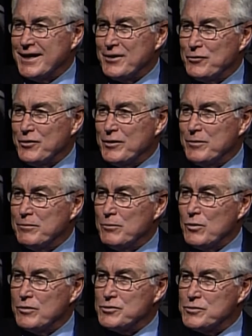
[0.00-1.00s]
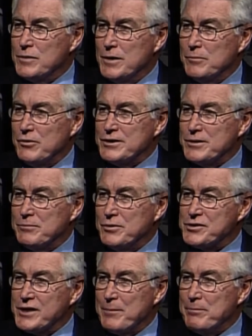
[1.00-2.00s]
Contrary to poor President
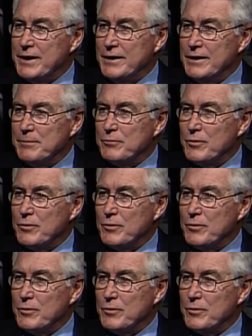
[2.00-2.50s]
Bush got beat up,